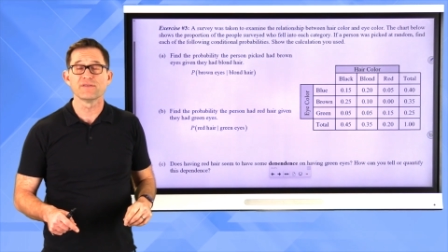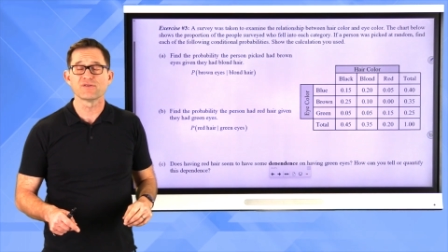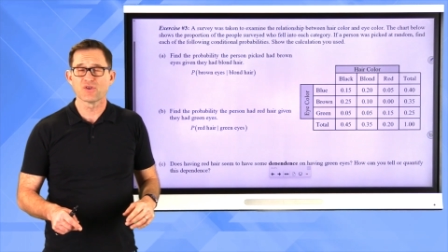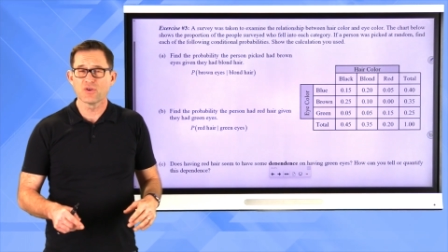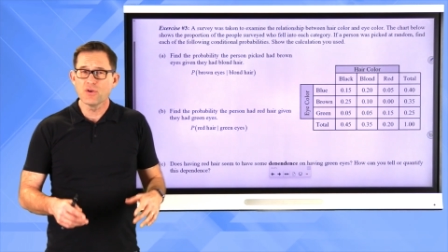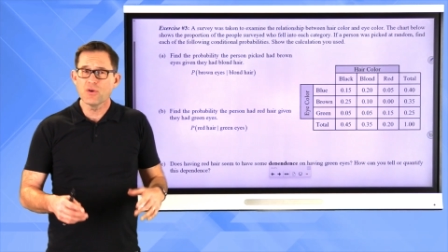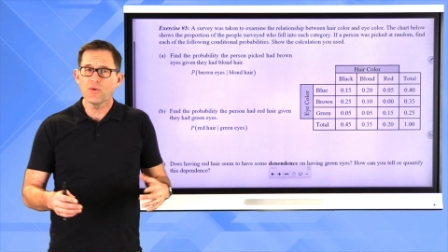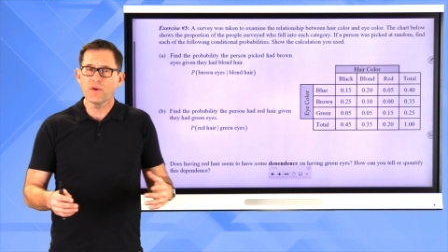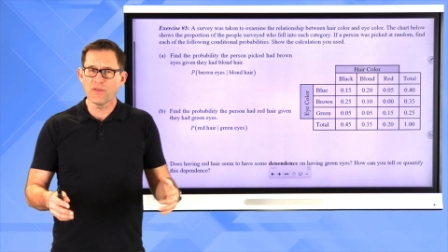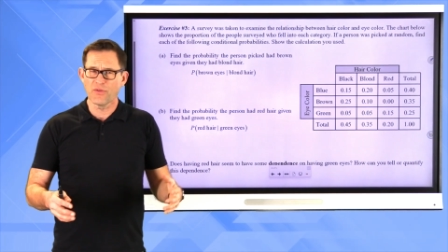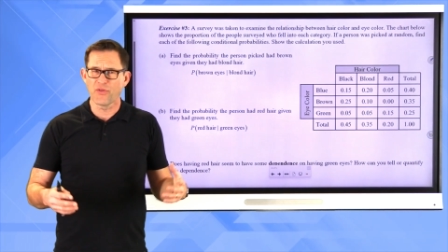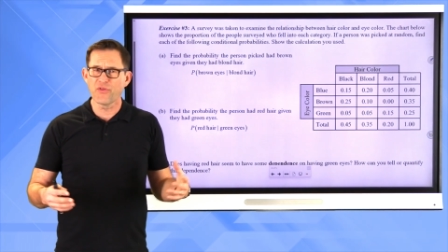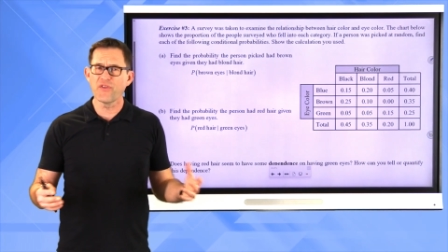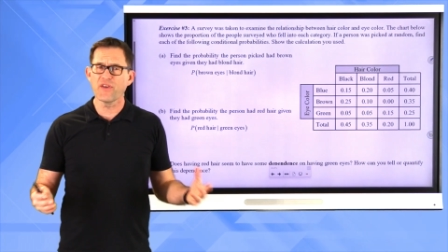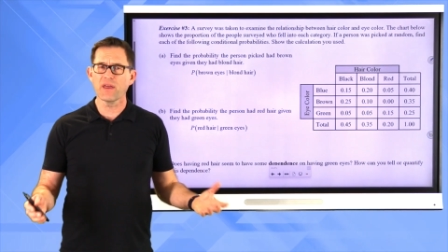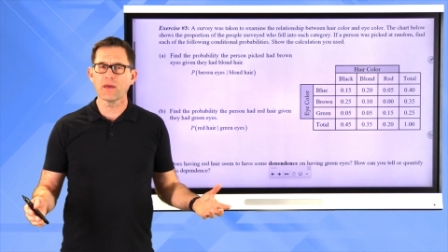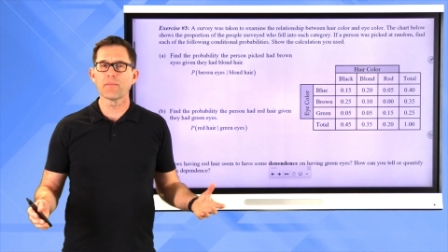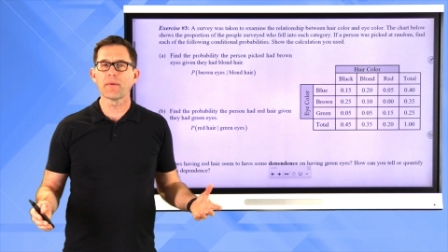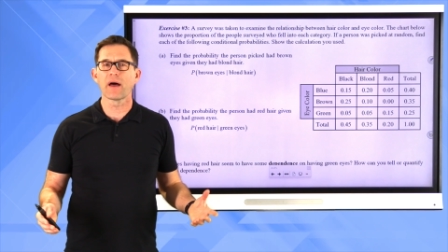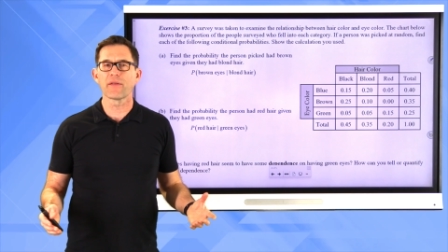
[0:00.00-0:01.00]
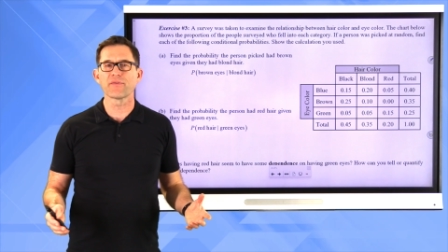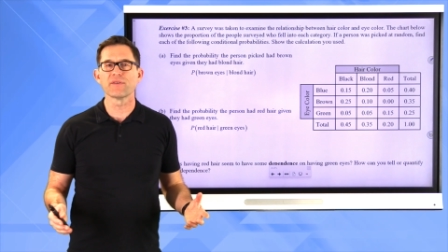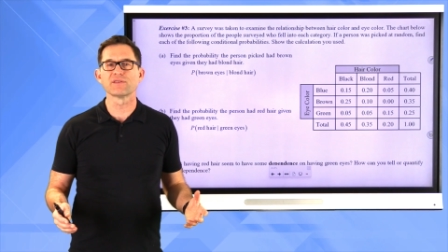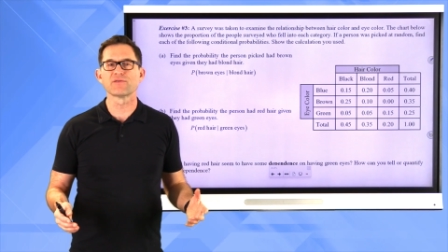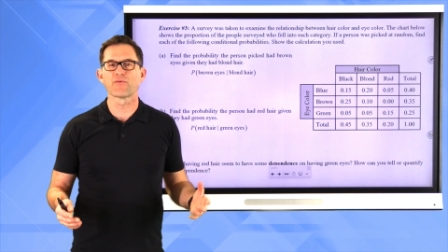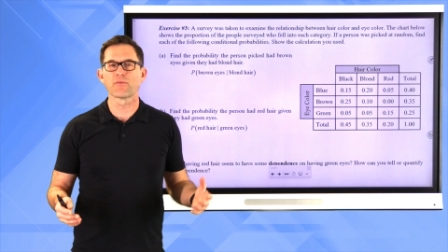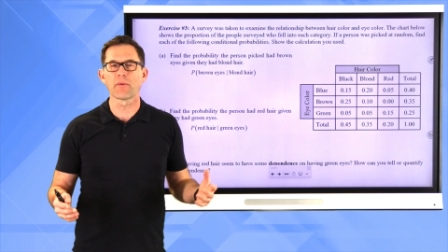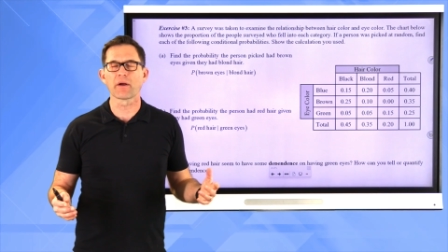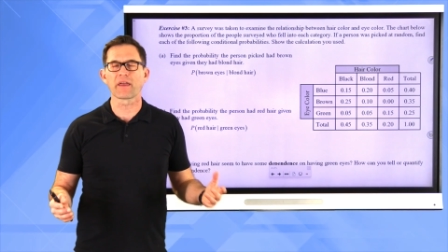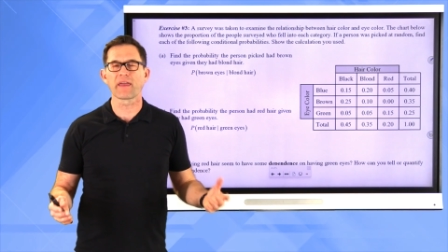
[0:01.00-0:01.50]
So you can think about this
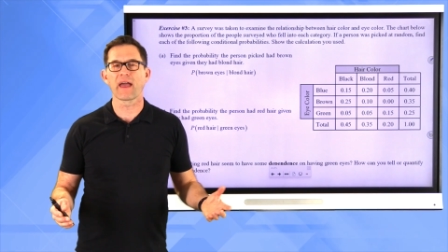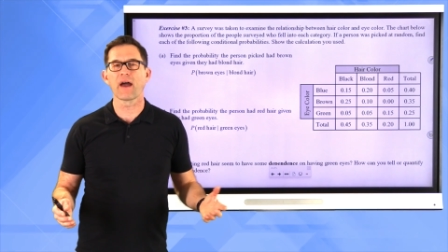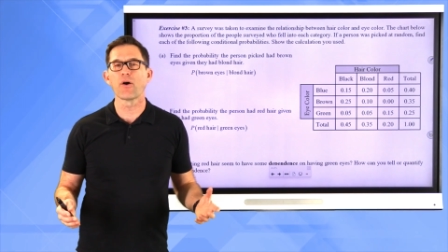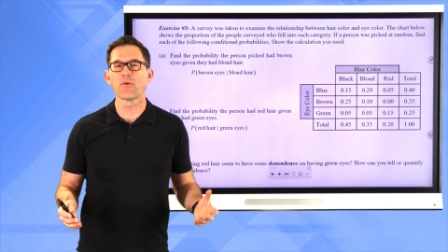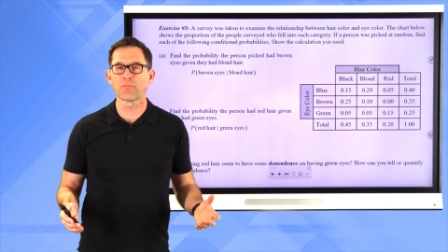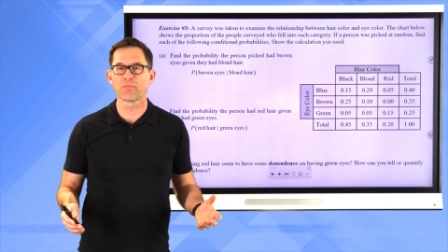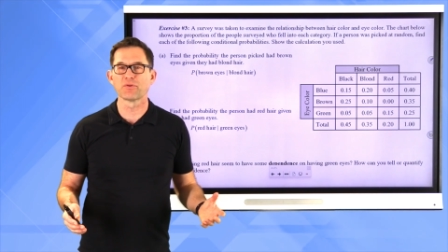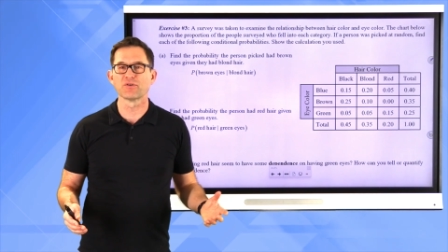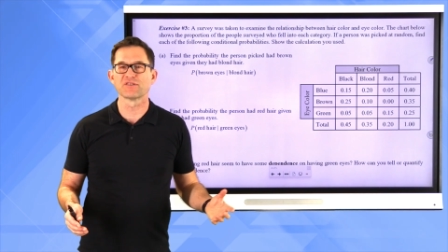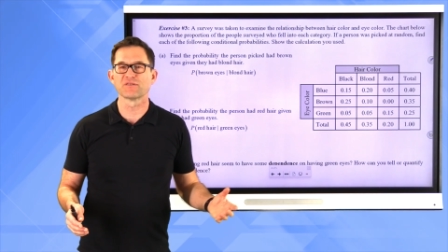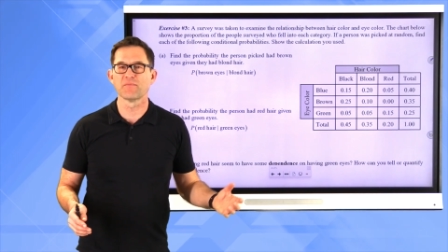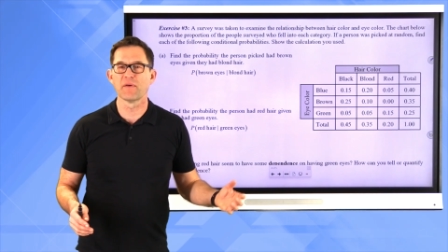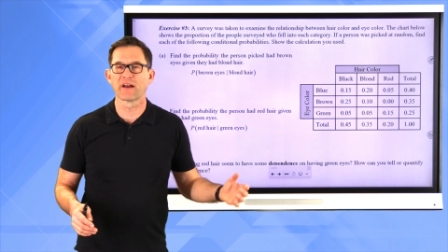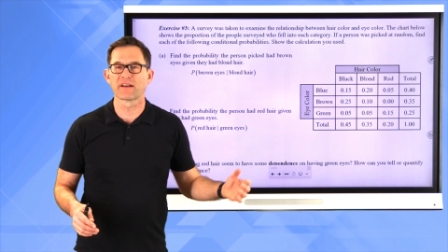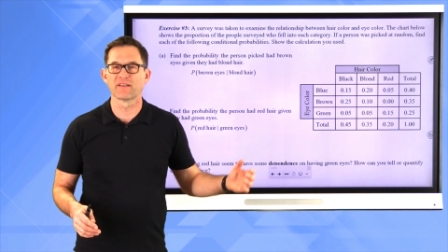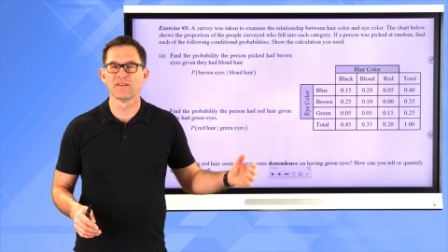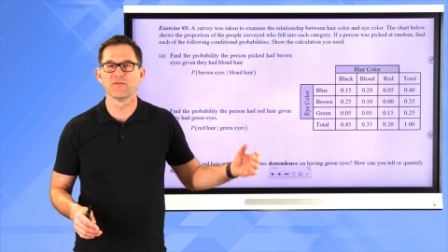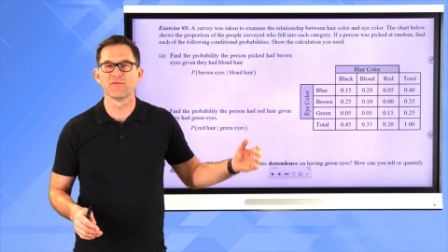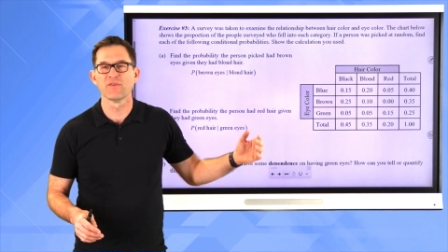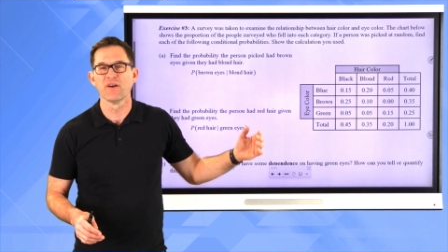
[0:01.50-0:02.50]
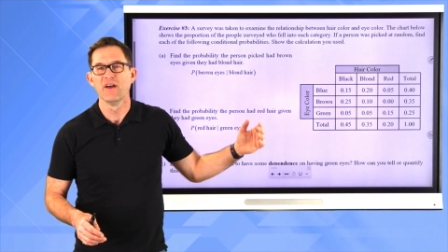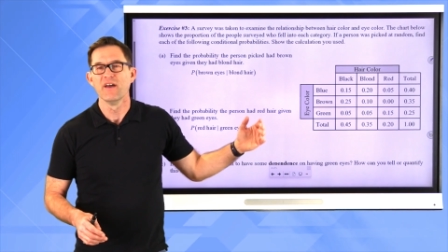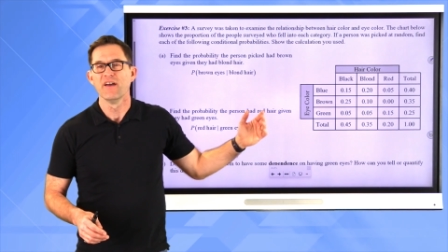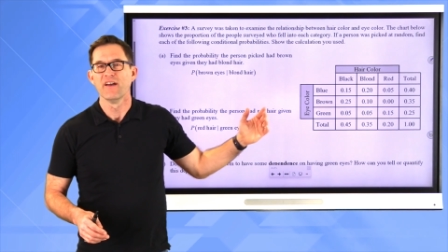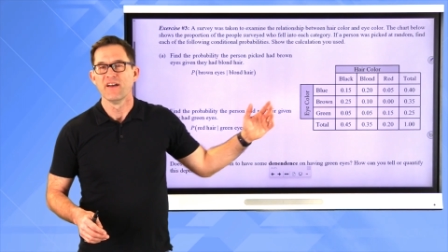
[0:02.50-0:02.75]
from a count perspective.